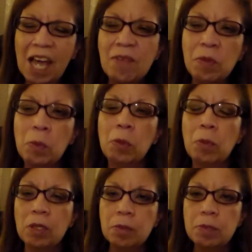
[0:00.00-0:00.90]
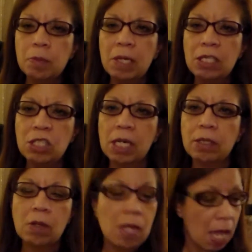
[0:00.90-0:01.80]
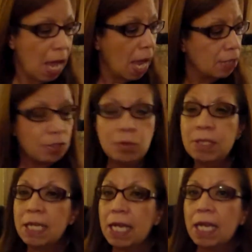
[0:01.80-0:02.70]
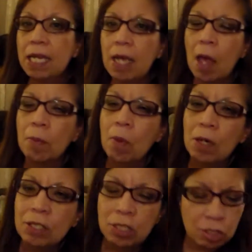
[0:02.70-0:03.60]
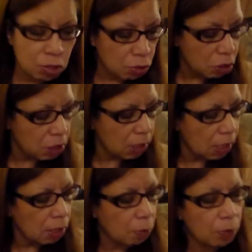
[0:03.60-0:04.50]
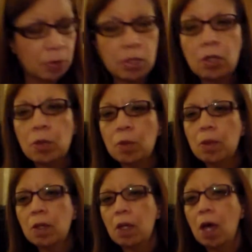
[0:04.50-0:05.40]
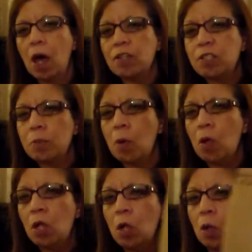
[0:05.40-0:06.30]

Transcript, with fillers: Hi everyone, welcome to my channel and today I wanted to share with you a small